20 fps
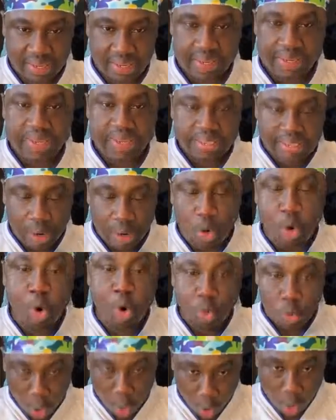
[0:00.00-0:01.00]
Se
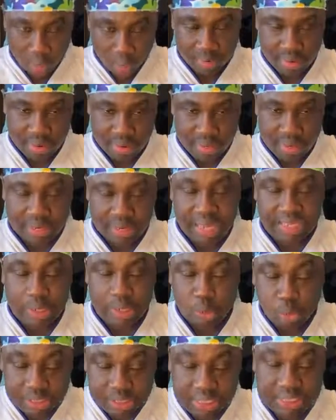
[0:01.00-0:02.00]
oko. Na se
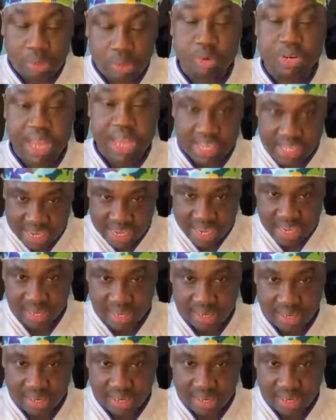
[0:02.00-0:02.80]
utiti mu ye ye.